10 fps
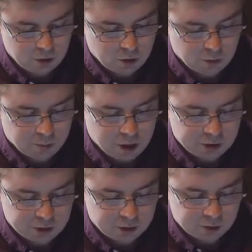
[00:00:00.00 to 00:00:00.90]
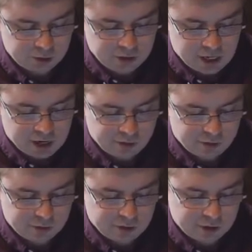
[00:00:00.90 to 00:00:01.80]
With Parker close to death,
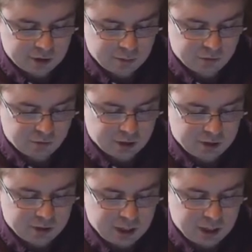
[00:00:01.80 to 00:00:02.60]
Dudley was finally